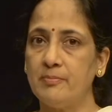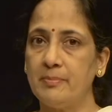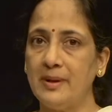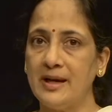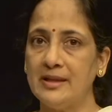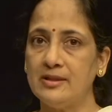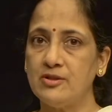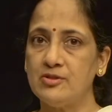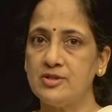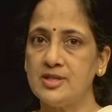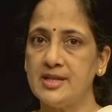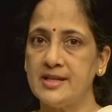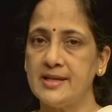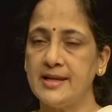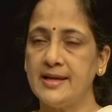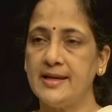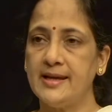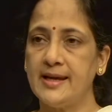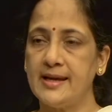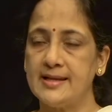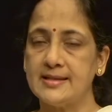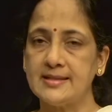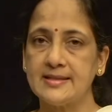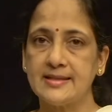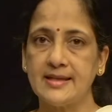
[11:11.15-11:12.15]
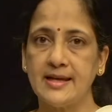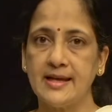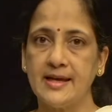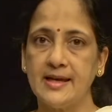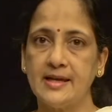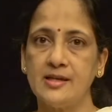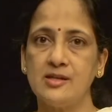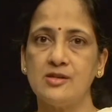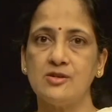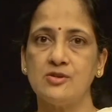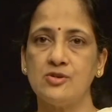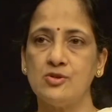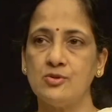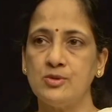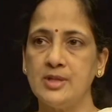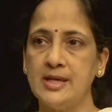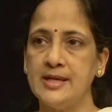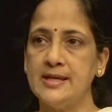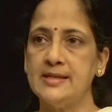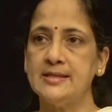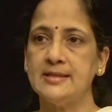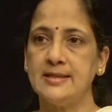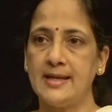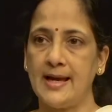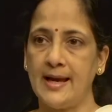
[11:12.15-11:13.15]
pathogenic cascade do
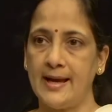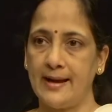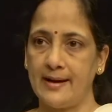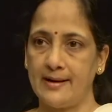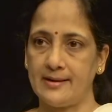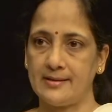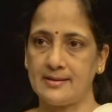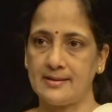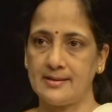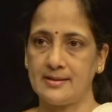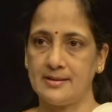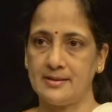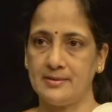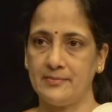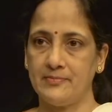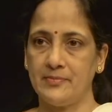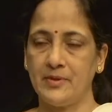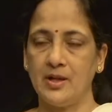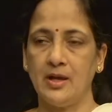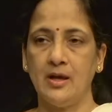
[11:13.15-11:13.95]
these act?